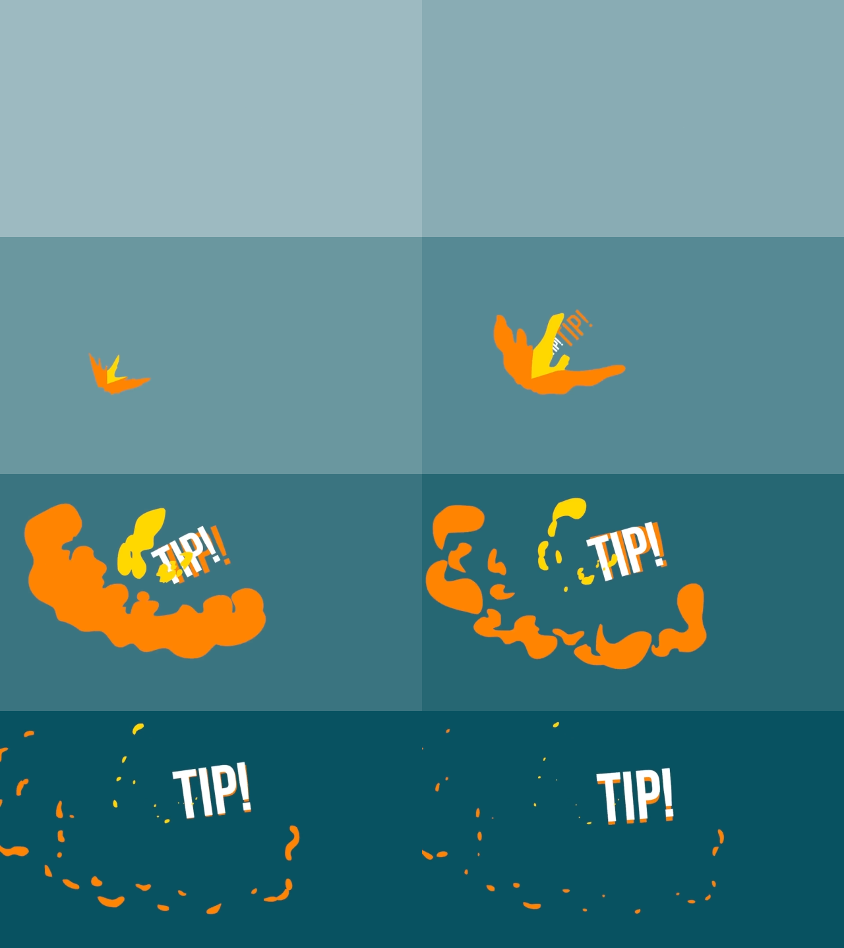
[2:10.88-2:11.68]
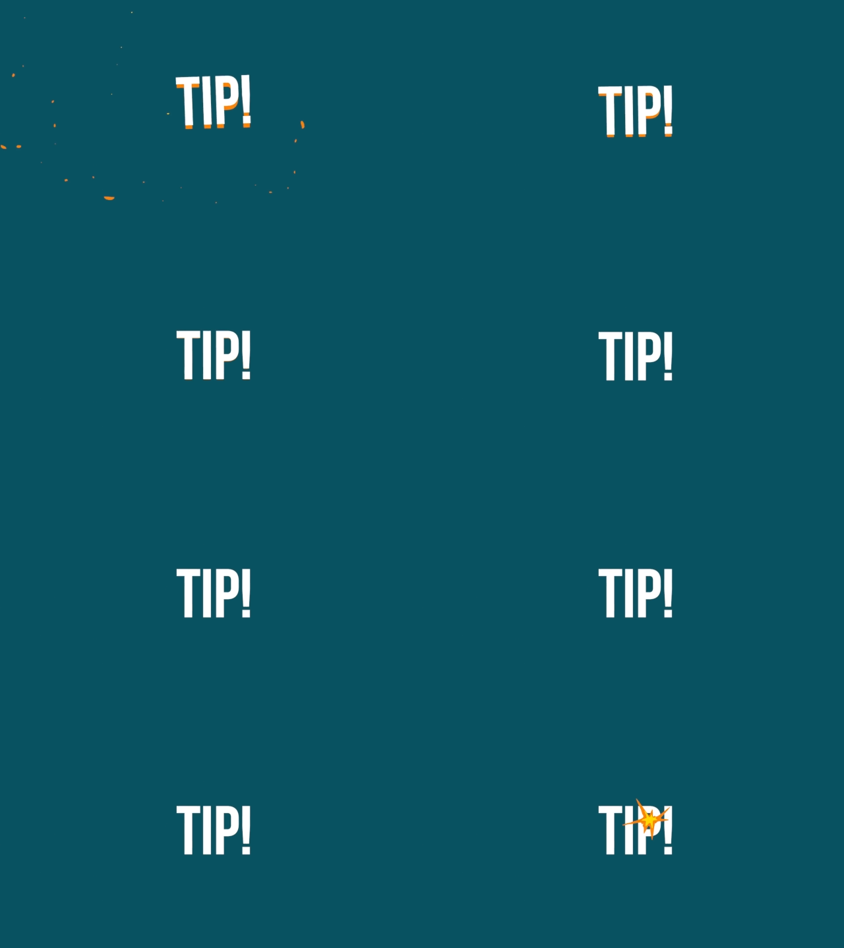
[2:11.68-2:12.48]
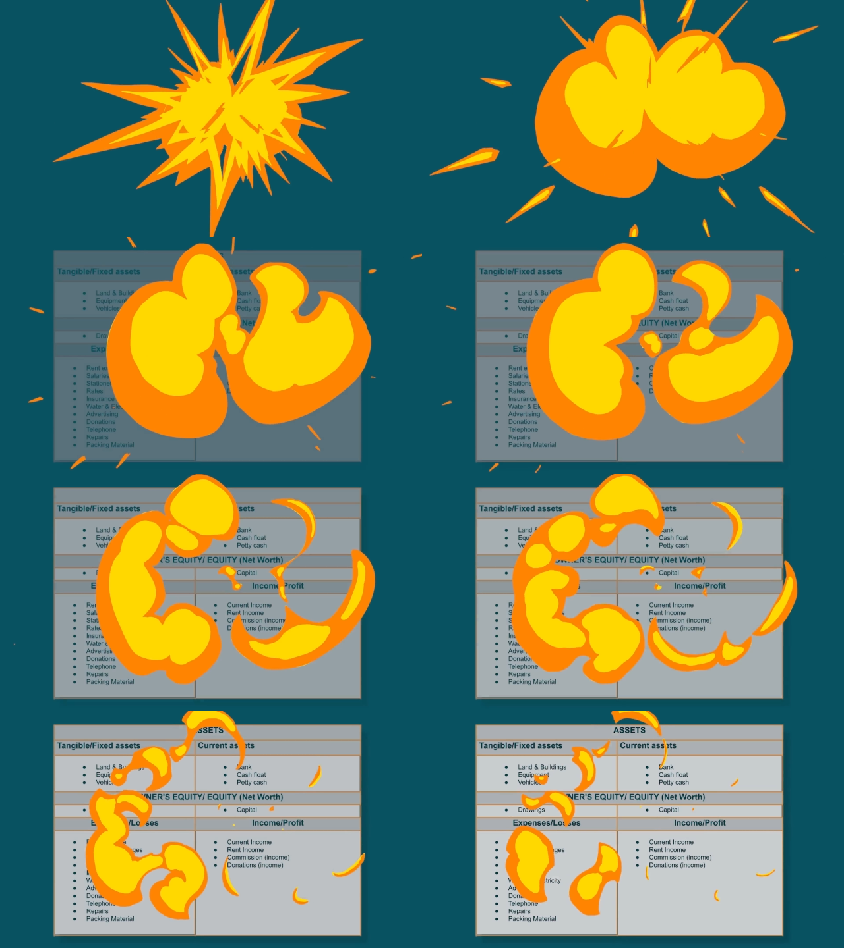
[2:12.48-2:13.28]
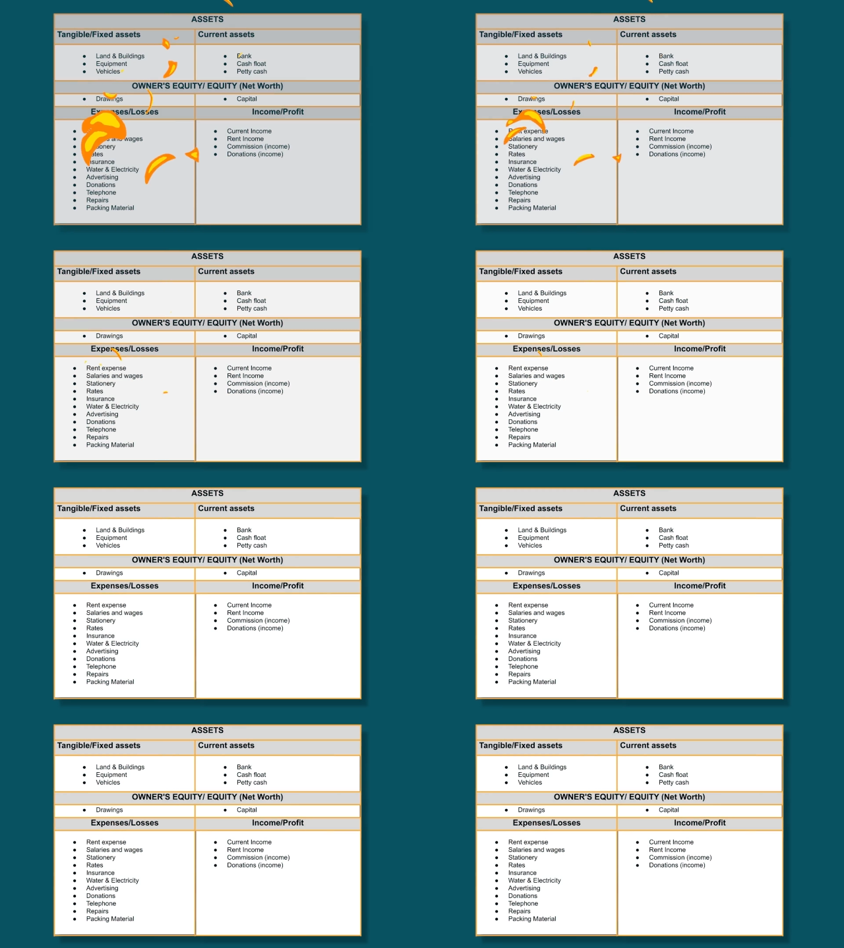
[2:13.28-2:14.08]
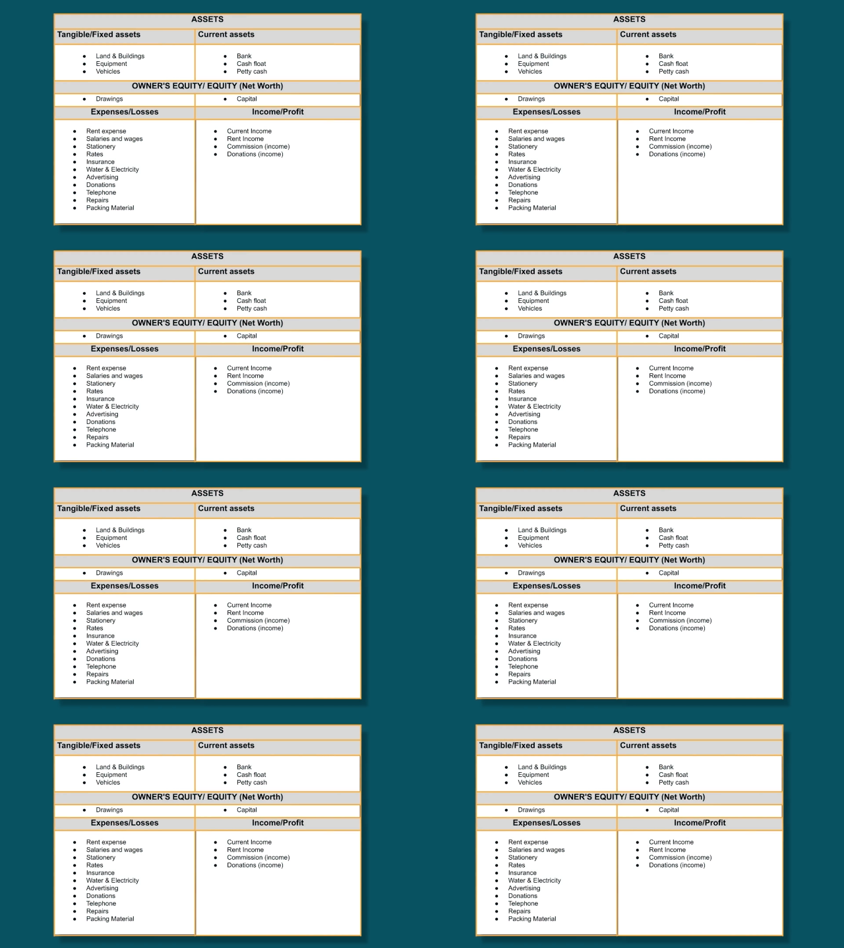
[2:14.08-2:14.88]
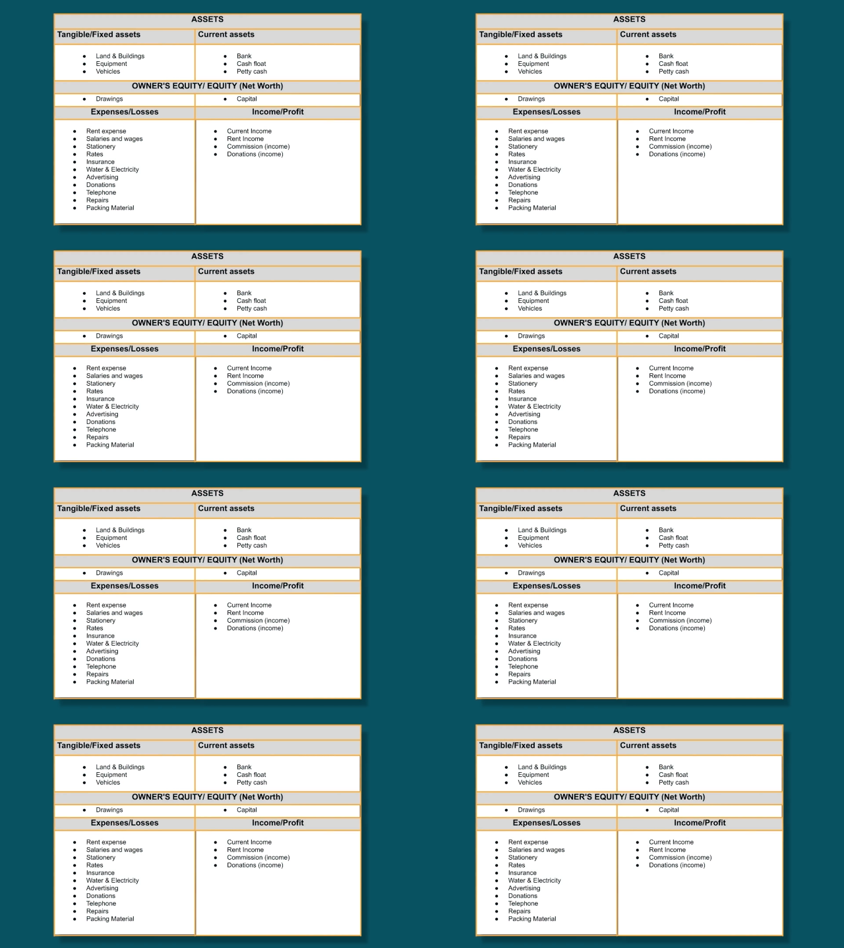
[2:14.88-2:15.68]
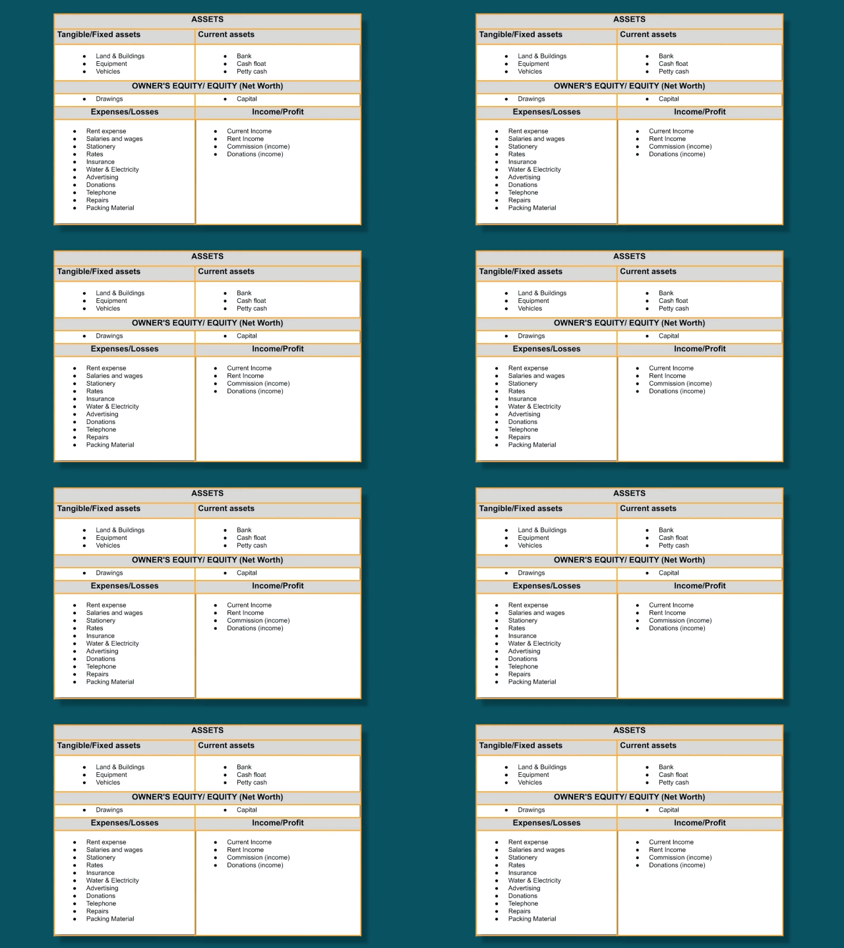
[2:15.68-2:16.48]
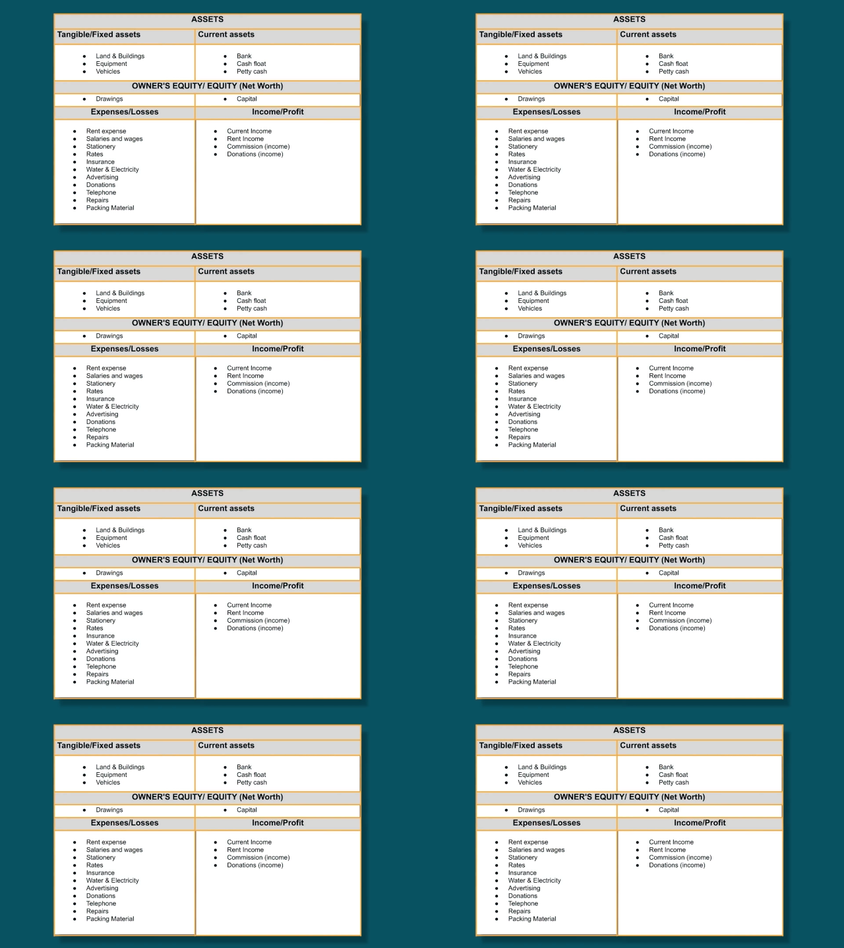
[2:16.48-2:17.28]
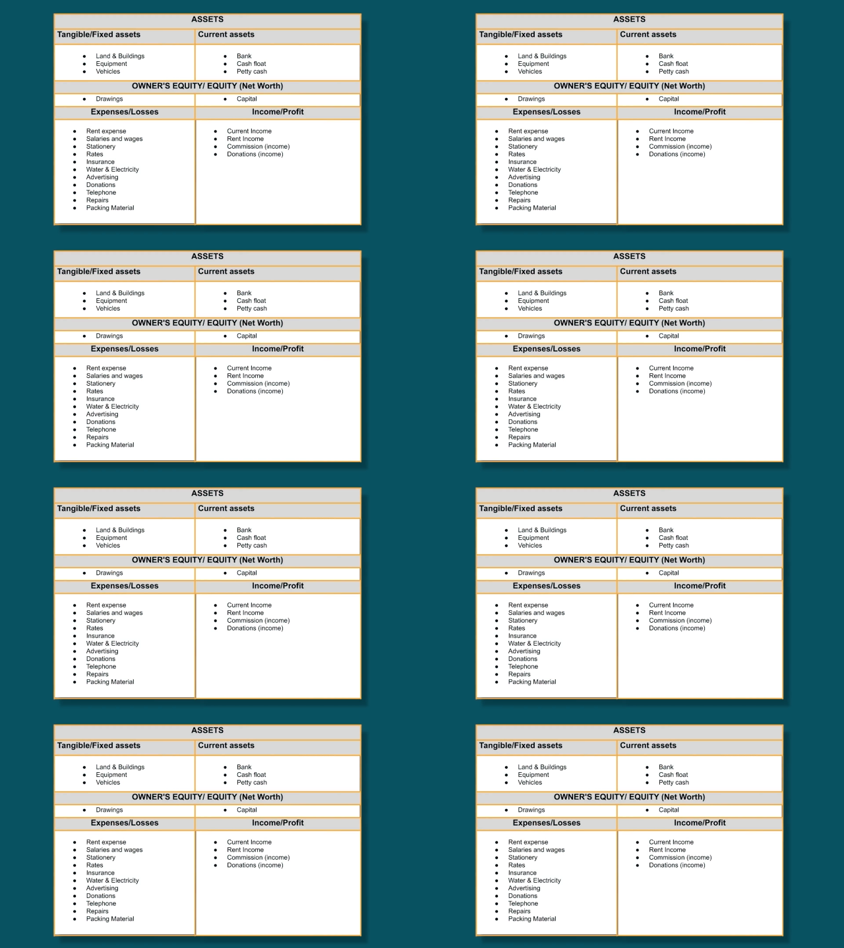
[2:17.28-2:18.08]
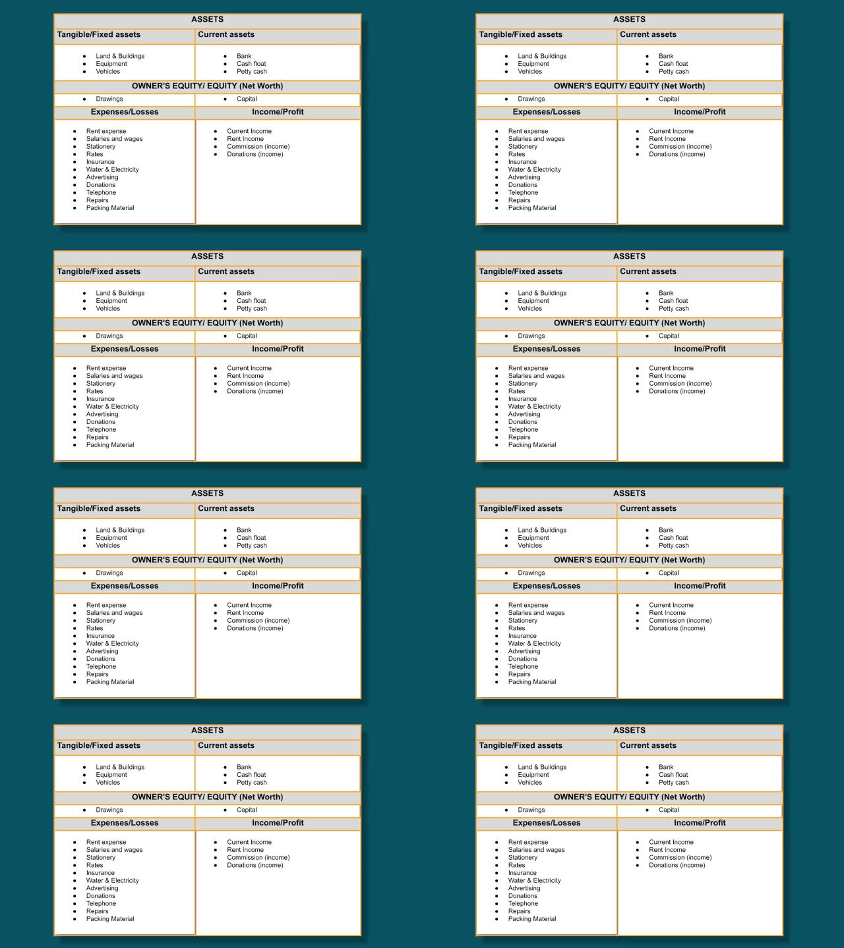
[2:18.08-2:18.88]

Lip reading: Nobody's mouth can be seen.